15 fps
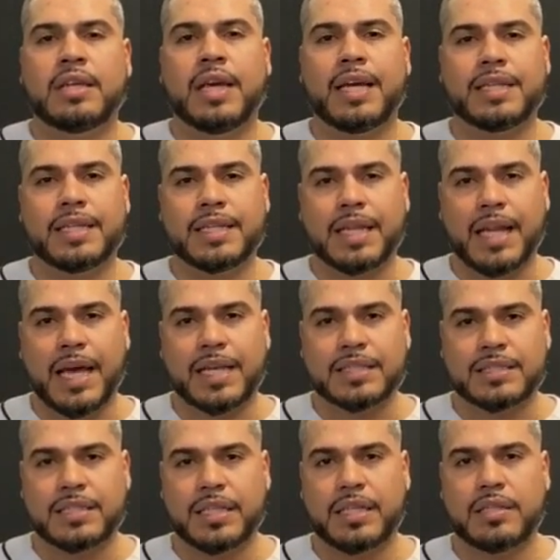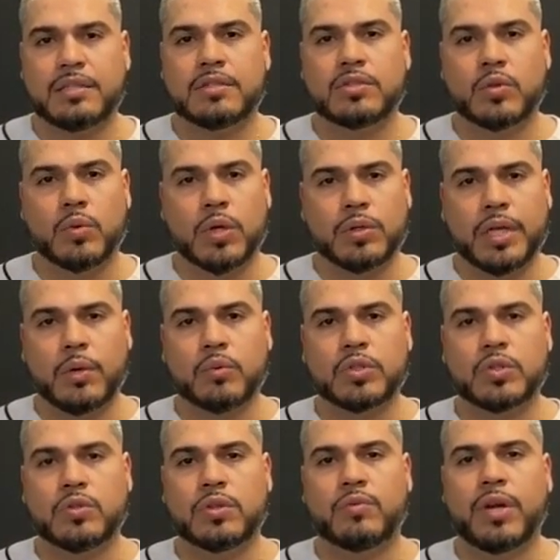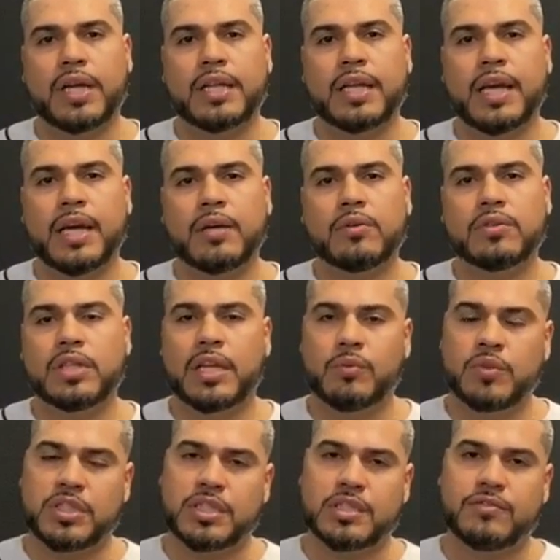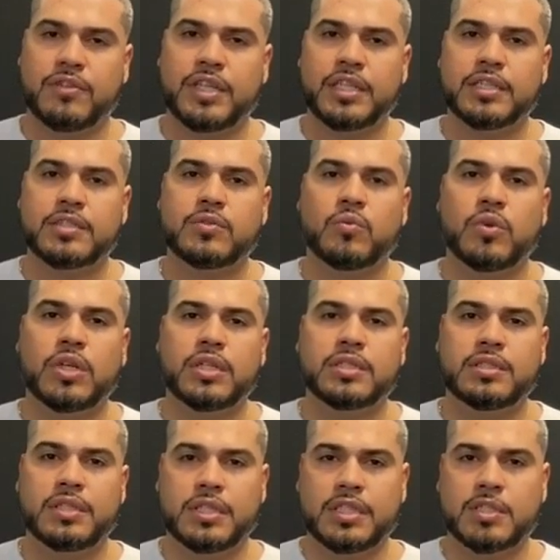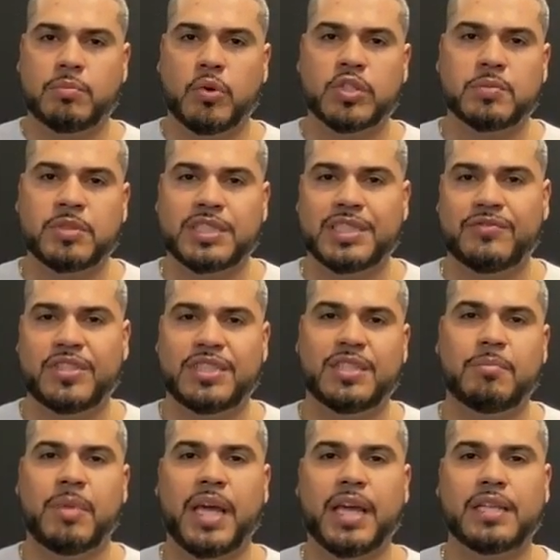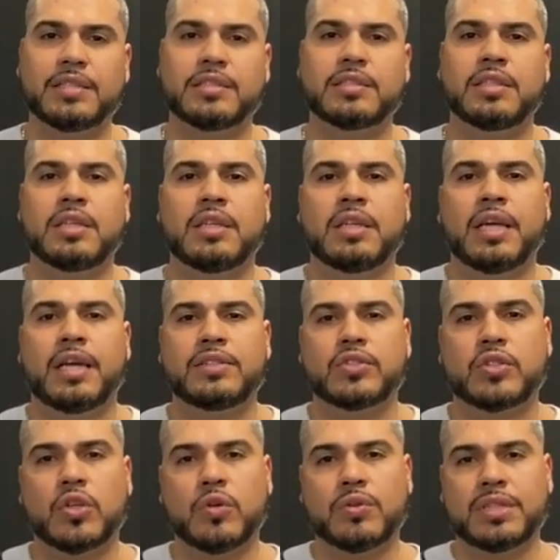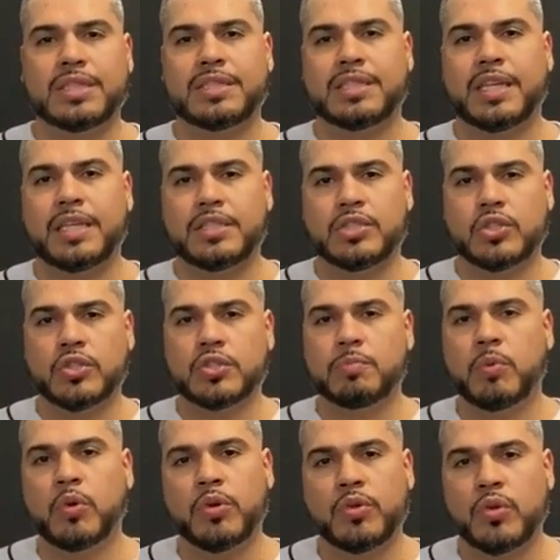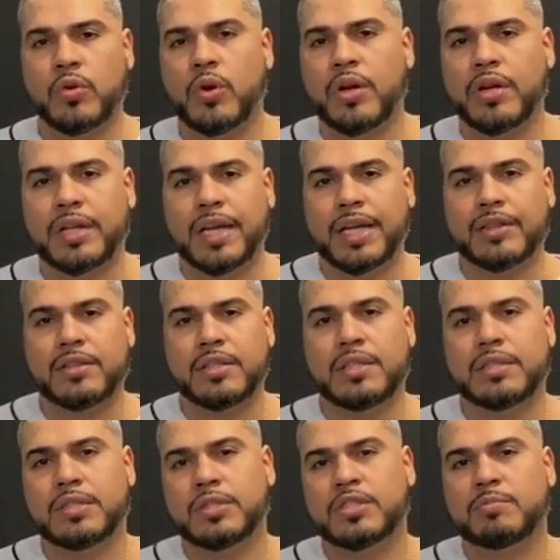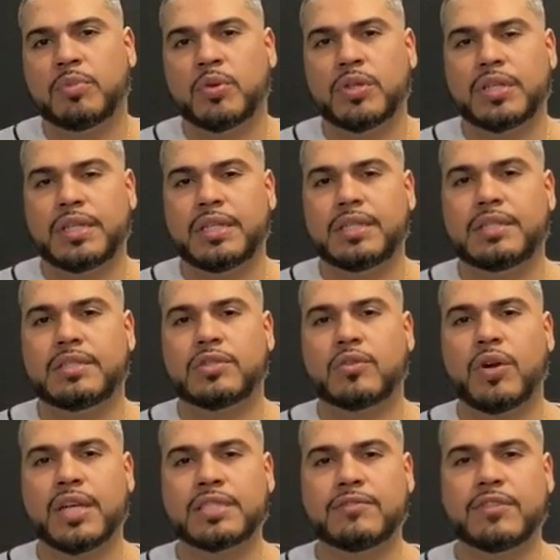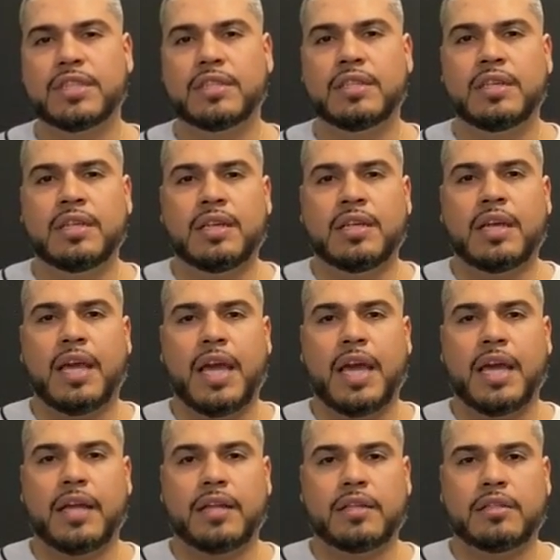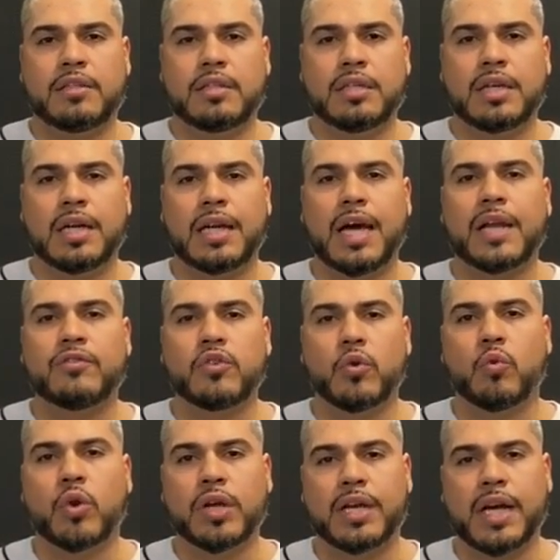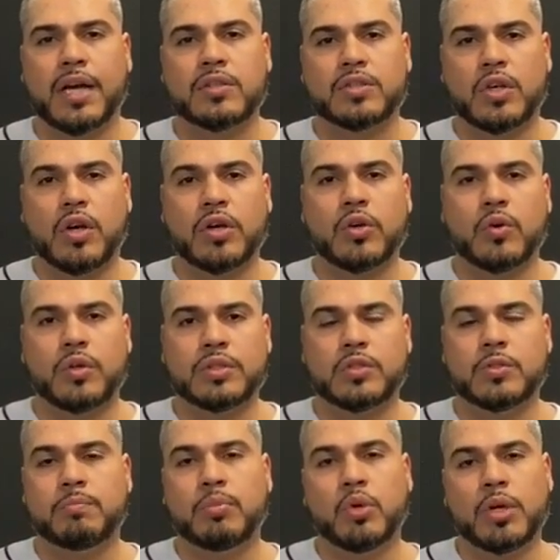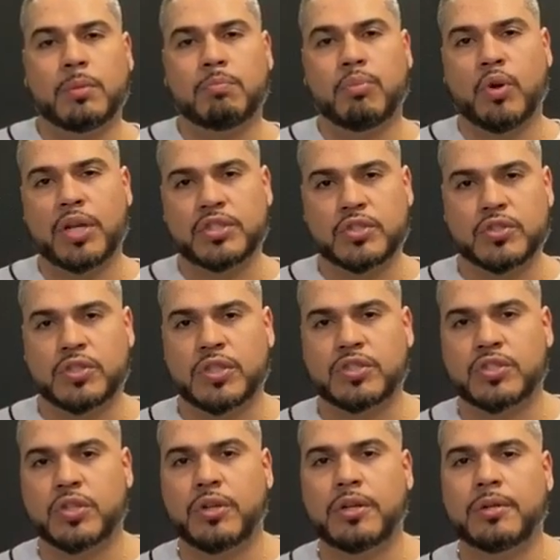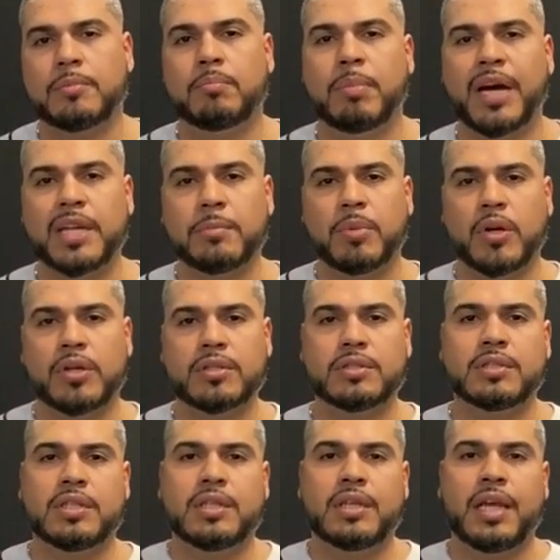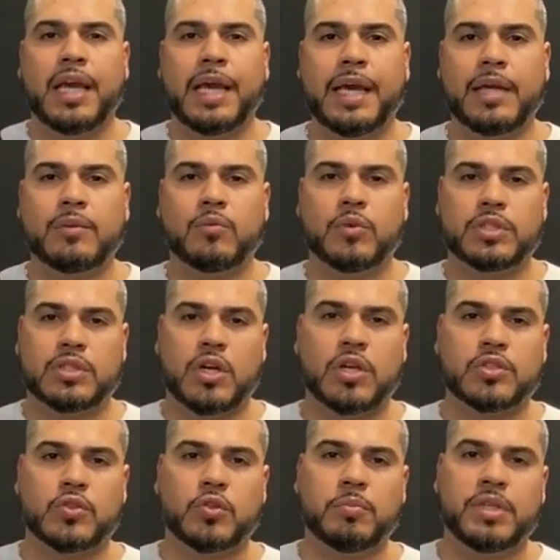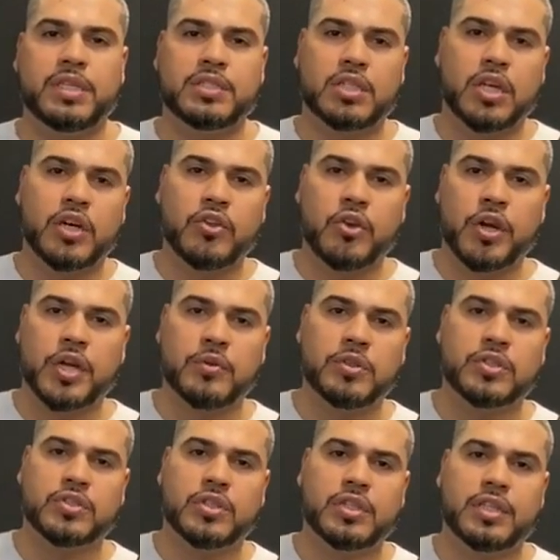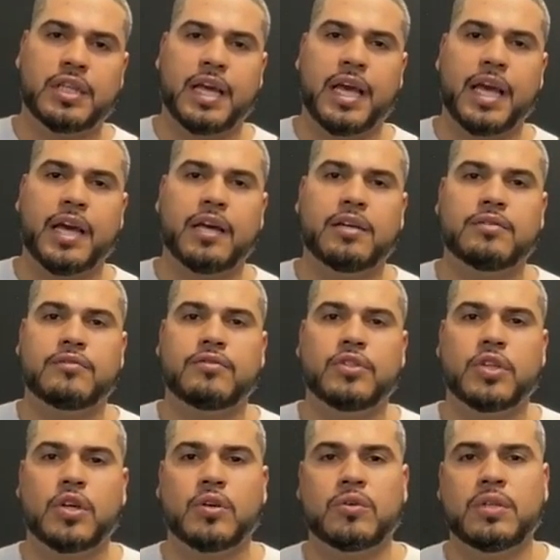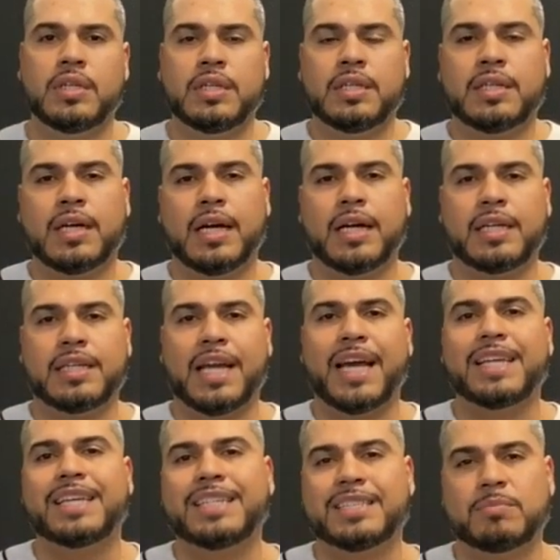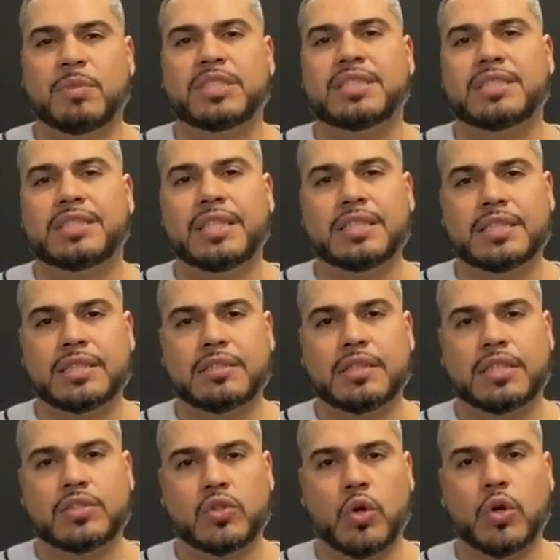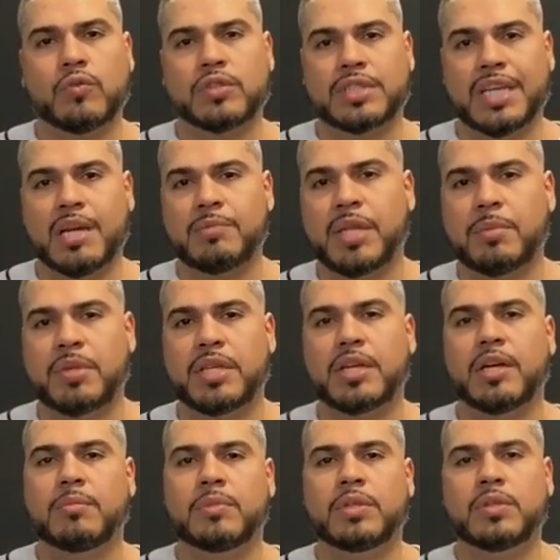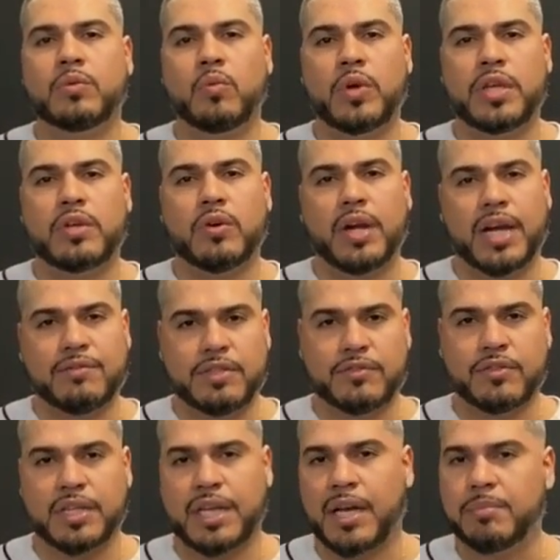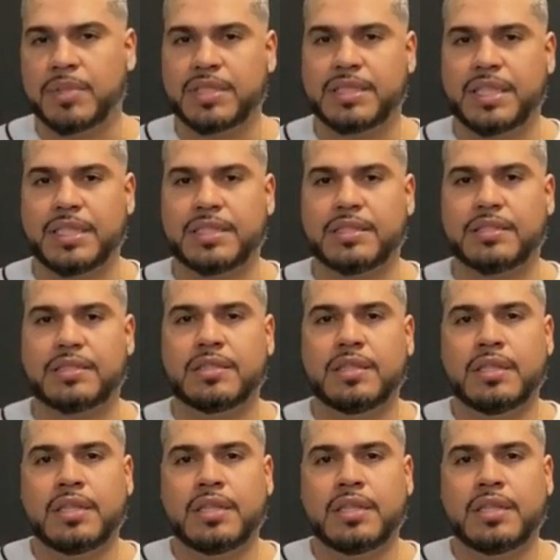And then the last thing, the one that we're doing right now, or that we just finished, was the sport-specific demands. And so in this case, your sport, you are an athlete, your sport is CrossFit, and a lot of your workouts are going to put pressures on certain body parts, and which also means other areas are gonna have, not get as much attention. And so over time, they become weak or have different compensations.